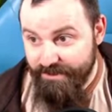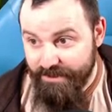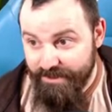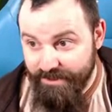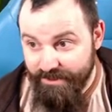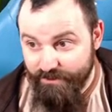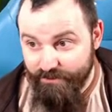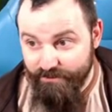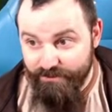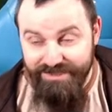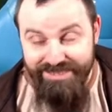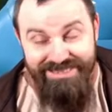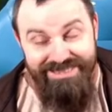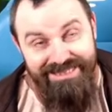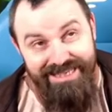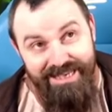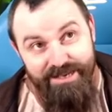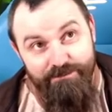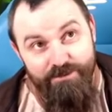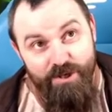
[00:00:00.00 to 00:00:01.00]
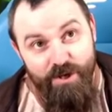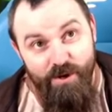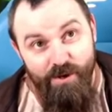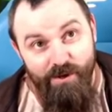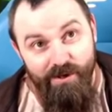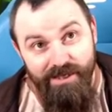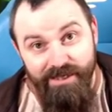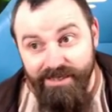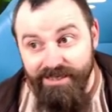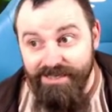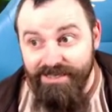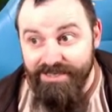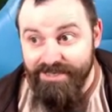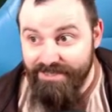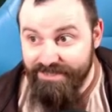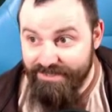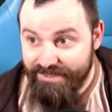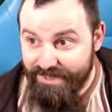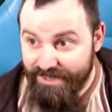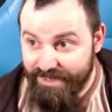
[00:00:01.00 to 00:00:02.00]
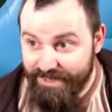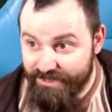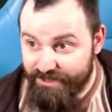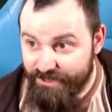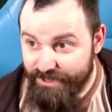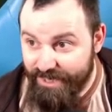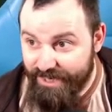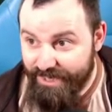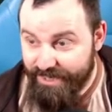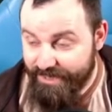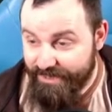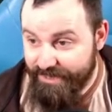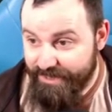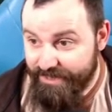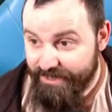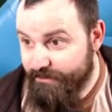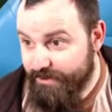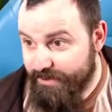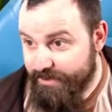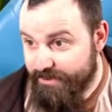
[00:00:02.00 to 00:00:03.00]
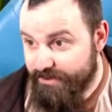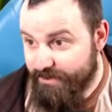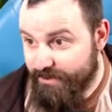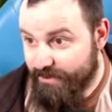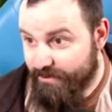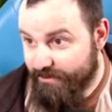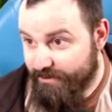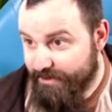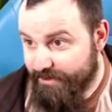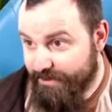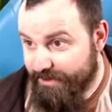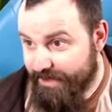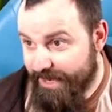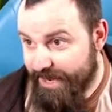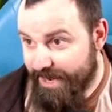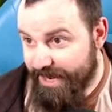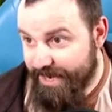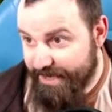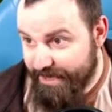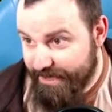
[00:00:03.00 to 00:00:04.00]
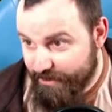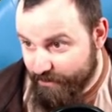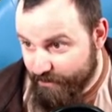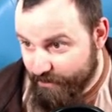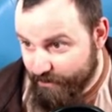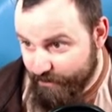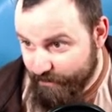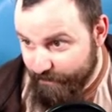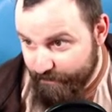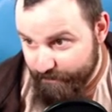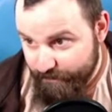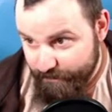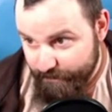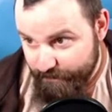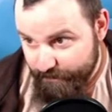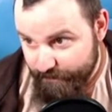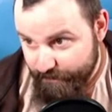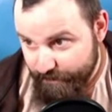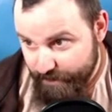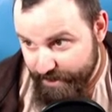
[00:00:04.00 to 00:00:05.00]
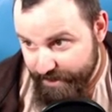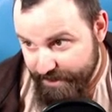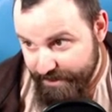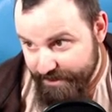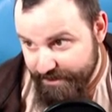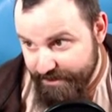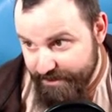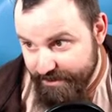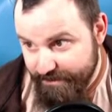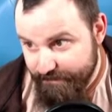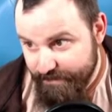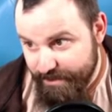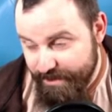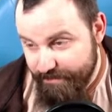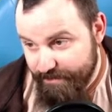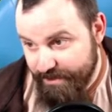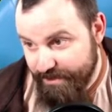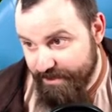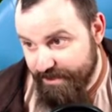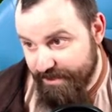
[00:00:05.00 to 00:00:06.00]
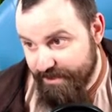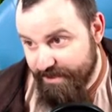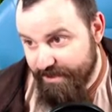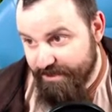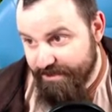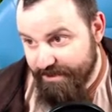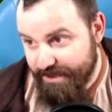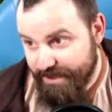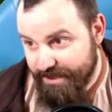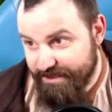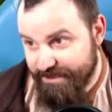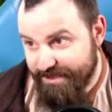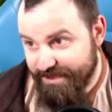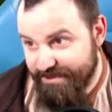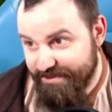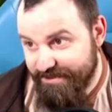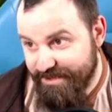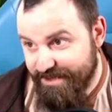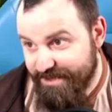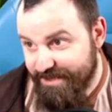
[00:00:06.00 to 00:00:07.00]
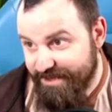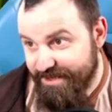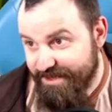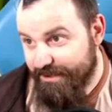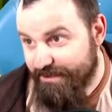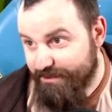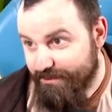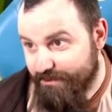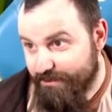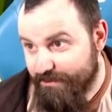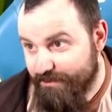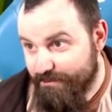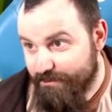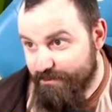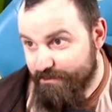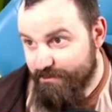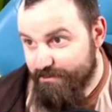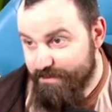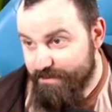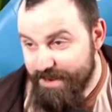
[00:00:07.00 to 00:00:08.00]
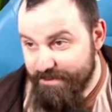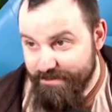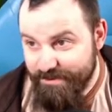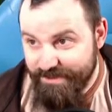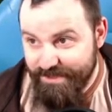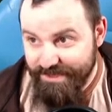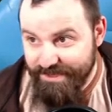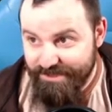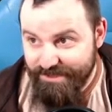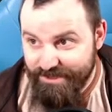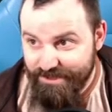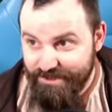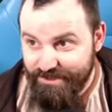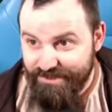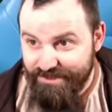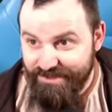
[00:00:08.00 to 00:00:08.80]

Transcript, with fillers: It looks the same color, it's kind of shiny. It's got like acorn pieces maybe attached in there. Maybe that's gonna,